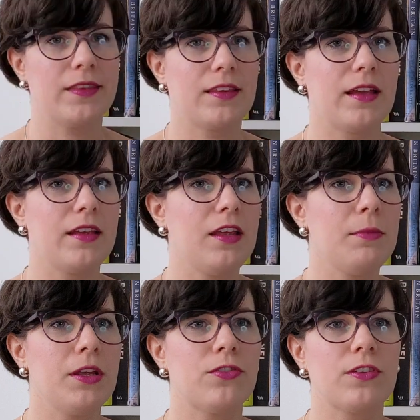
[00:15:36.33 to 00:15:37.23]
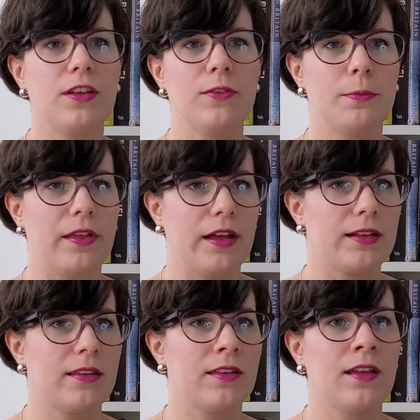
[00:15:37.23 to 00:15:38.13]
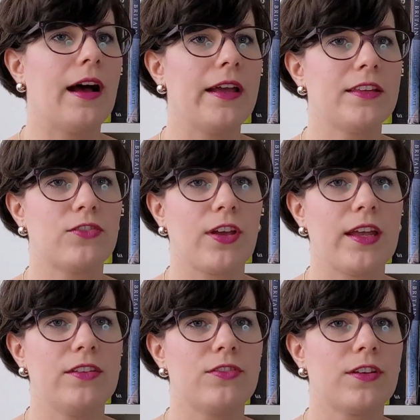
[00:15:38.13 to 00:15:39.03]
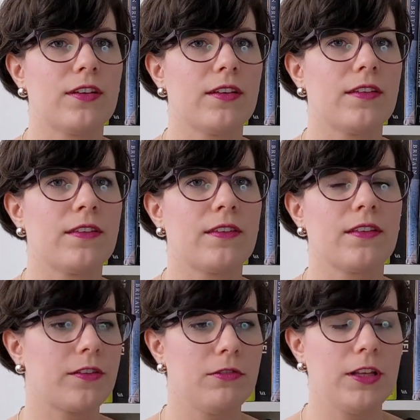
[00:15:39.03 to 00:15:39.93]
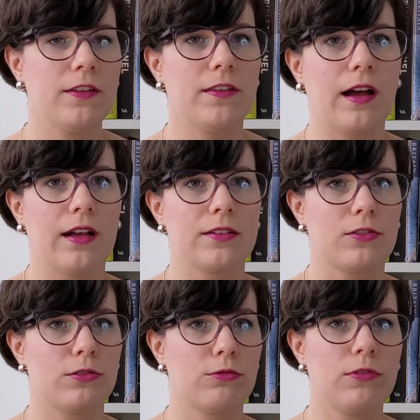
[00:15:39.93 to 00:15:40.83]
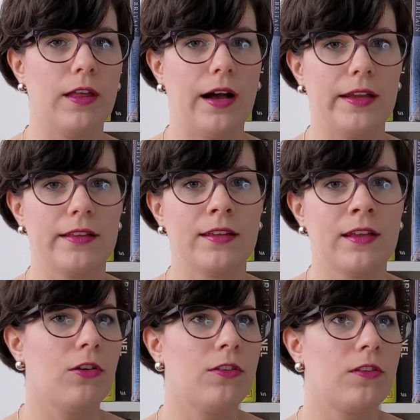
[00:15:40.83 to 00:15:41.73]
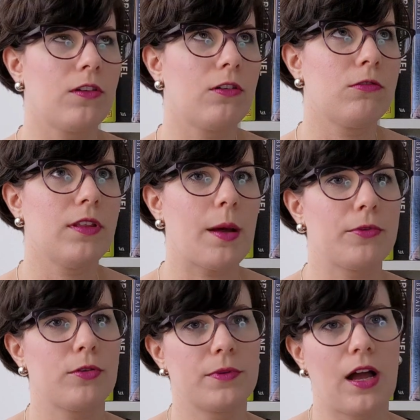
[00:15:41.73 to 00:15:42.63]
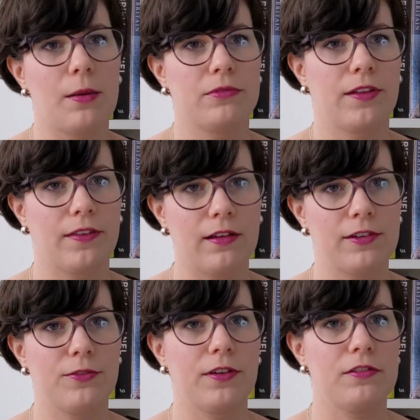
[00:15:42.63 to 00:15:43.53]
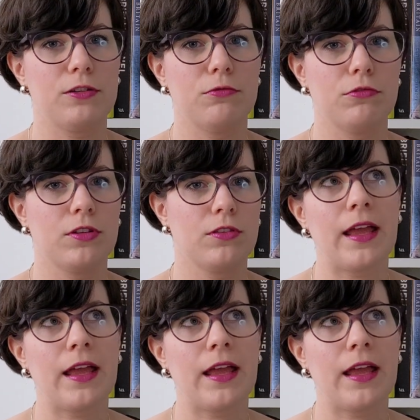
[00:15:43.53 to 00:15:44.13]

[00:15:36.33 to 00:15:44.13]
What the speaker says: The image is blurred, light changes, the screen is dark or too light. Also, laptop cameras aren't very good.